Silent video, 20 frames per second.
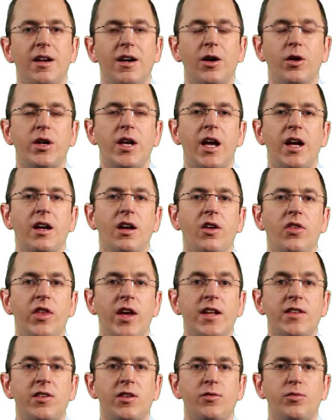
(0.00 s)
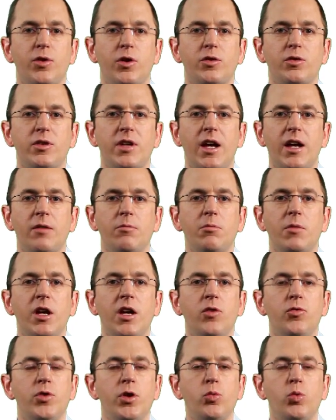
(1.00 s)
Okay, that's it for today.
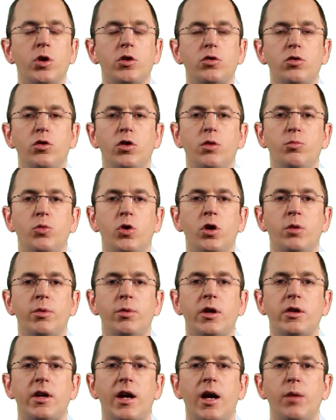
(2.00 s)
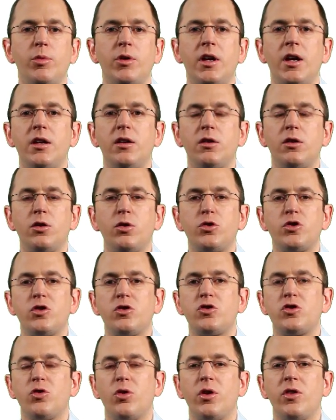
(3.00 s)
If you want to learn more about Hibernate, you
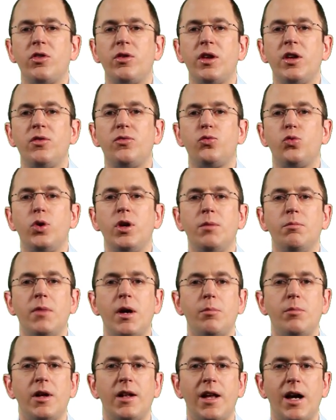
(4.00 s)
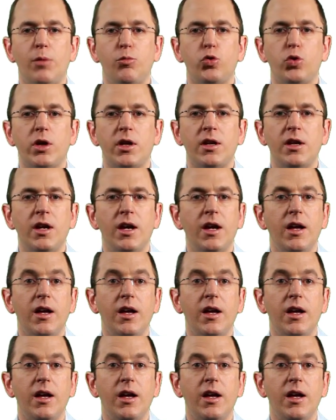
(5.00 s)
should join the free member library.